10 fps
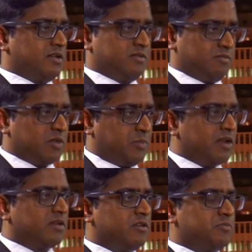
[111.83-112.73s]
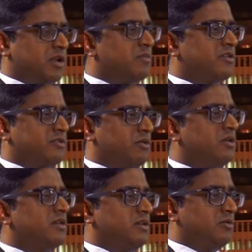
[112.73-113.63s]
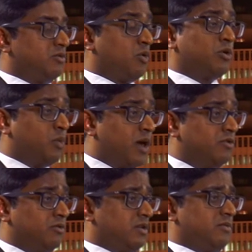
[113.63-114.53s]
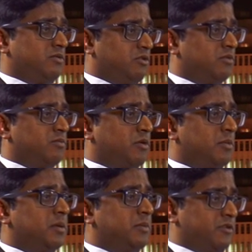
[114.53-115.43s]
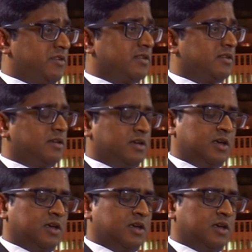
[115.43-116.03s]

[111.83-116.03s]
And the patent is pretty much the only way you can probably protect it.